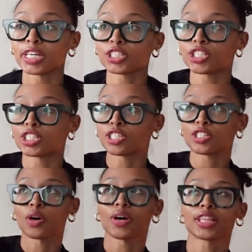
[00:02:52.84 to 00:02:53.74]

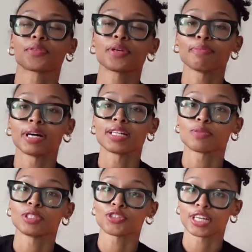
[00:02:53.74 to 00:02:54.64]
so at 3 months,
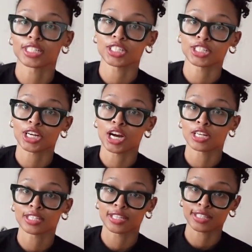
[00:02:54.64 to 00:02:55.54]
we transitioned
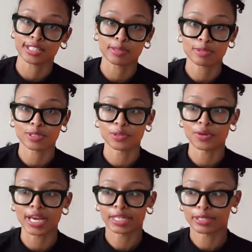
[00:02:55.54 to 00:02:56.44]
her to the sleep
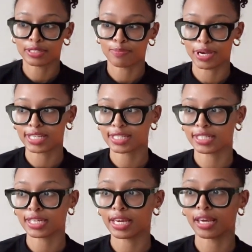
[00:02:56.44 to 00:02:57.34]
suit, and it's
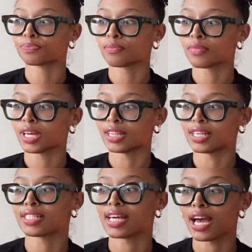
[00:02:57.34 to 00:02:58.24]
basically
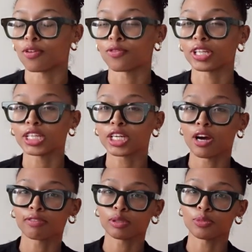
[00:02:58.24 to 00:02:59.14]
this like really
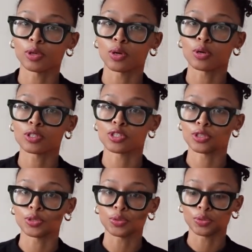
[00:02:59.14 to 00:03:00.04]
comfortable
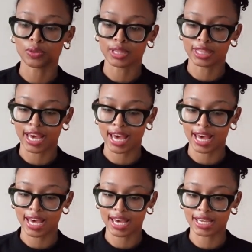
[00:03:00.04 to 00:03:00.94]
suit
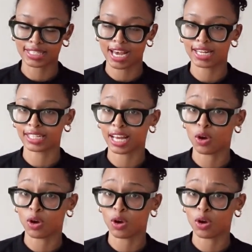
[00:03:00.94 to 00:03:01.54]
that is kind of like